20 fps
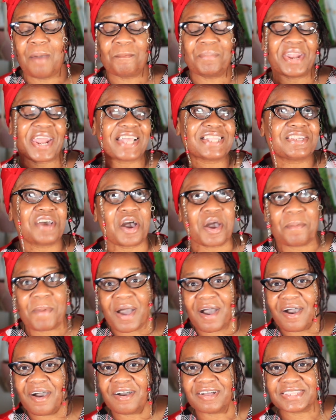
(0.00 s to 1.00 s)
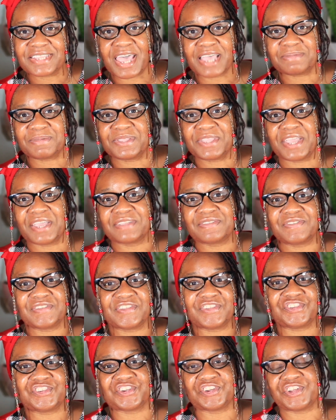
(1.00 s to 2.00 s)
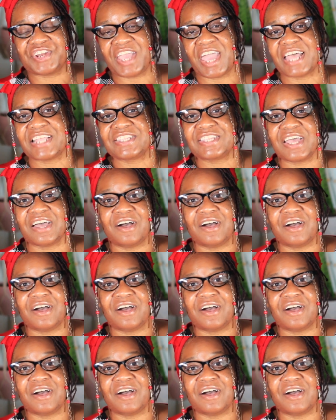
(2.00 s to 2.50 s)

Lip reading: but I talk about all types of things with this journey. I